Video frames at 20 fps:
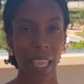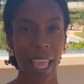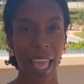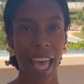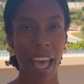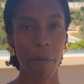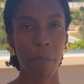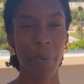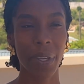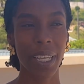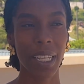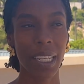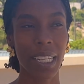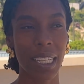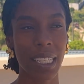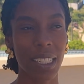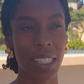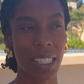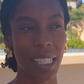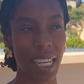I've been
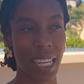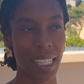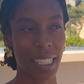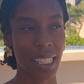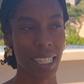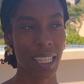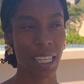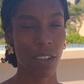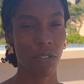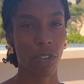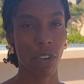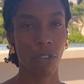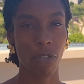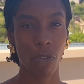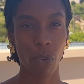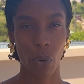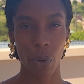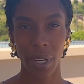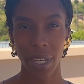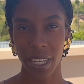in Tanzania for
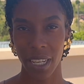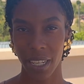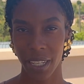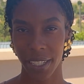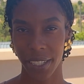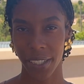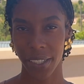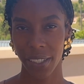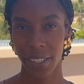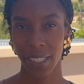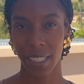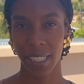4 years,